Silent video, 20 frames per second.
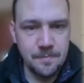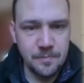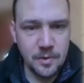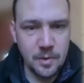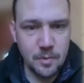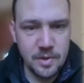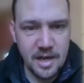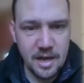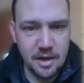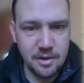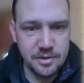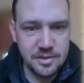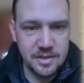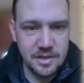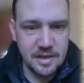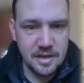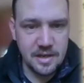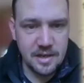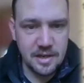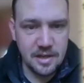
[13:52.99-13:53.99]
without
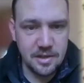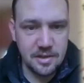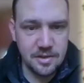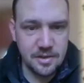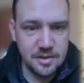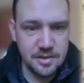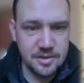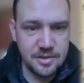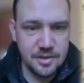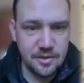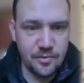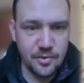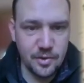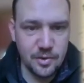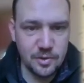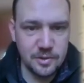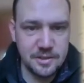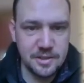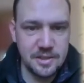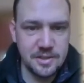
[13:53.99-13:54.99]
the
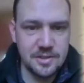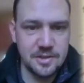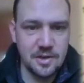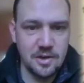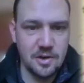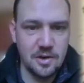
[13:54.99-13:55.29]
difficulties